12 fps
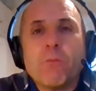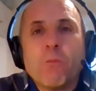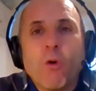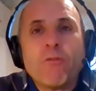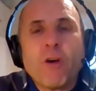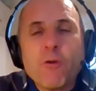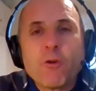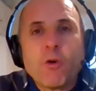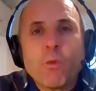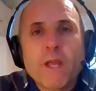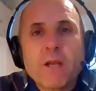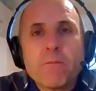more vocal
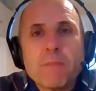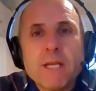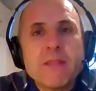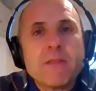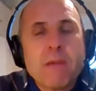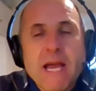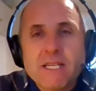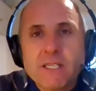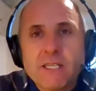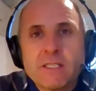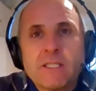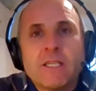we can be, the better.